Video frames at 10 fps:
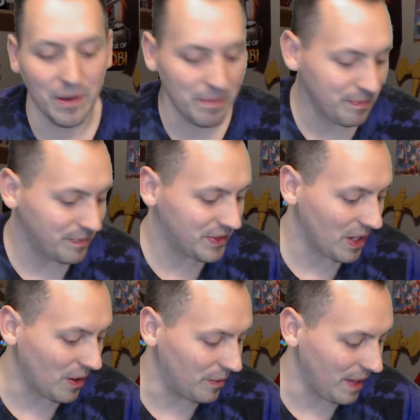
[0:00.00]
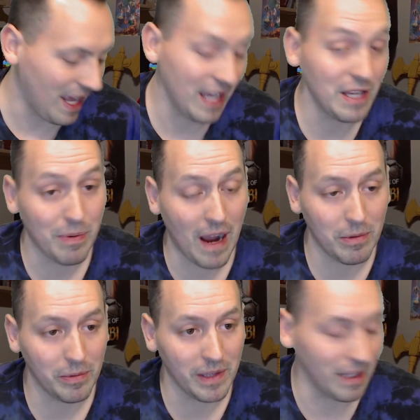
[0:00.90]
So, and you
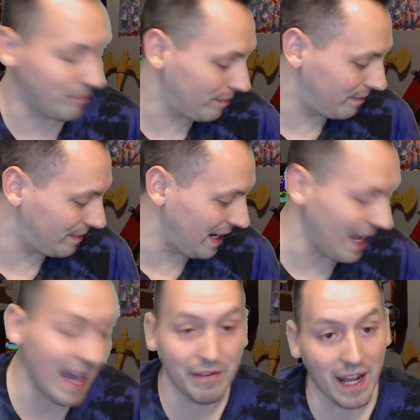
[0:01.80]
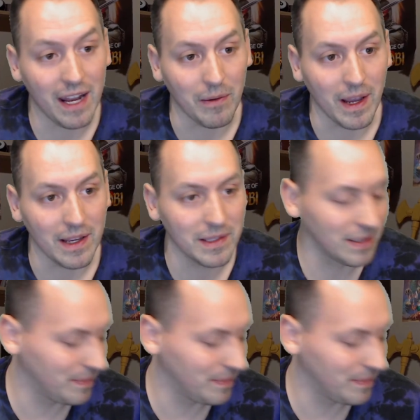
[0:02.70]
probably didn't have it anyways.